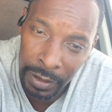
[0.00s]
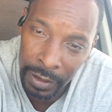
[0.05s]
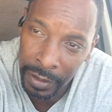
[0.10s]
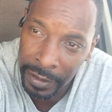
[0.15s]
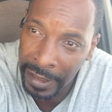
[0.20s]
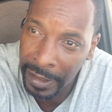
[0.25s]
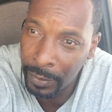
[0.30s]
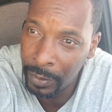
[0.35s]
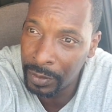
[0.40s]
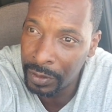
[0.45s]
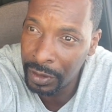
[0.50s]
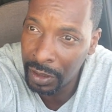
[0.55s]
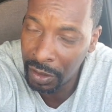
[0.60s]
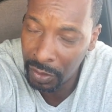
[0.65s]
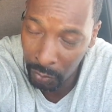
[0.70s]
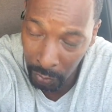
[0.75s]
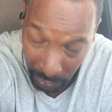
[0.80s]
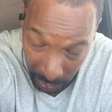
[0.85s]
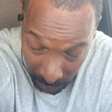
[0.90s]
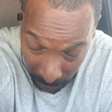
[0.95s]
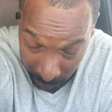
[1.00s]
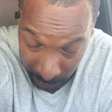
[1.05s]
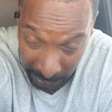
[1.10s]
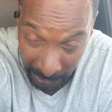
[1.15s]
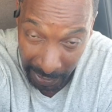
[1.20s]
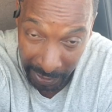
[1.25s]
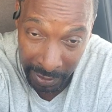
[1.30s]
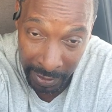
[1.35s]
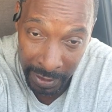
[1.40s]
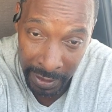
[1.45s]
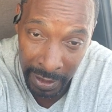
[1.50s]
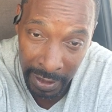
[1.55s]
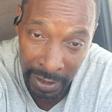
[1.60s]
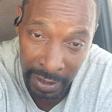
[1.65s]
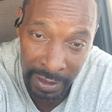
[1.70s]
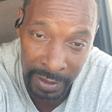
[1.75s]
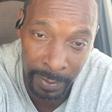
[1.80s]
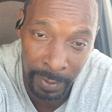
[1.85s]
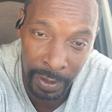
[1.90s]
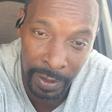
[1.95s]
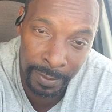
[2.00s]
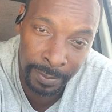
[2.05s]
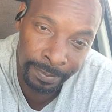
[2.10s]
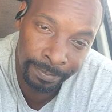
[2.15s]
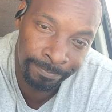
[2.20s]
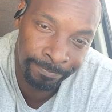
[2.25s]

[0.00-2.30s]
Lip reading: Today was another one of them testing days, but